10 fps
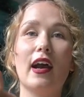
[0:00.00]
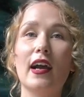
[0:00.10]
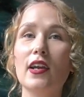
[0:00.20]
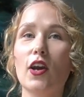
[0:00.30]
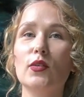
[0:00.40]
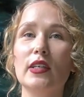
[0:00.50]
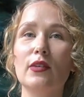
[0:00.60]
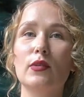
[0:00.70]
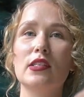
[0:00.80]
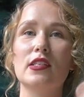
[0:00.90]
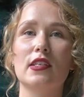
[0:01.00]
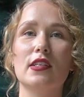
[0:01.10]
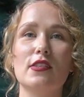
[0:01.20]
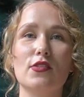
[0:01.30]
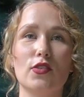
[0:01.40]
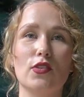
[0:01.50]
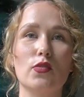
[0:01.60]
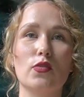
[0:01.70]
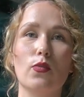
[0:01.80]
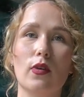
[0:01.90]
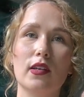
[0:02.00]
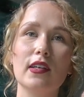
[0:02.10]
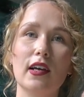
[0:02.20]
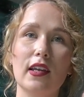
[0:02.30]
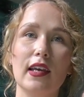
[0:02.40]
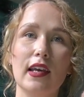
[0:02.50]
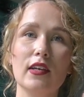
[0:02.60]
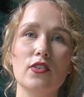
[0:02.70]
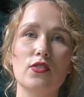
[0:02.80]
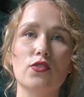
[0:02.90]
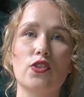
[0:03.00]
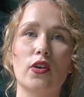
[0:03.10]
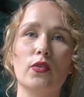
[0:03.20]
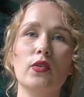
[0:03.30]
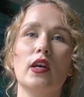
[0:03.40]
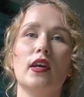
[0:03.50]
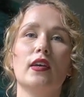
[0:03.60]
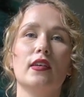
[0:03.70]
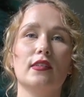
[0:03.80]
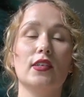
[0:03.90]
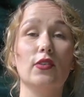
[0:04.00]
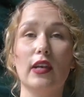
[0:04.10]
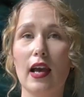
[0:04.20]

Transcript: I only wanted to use one colour here, just to show that you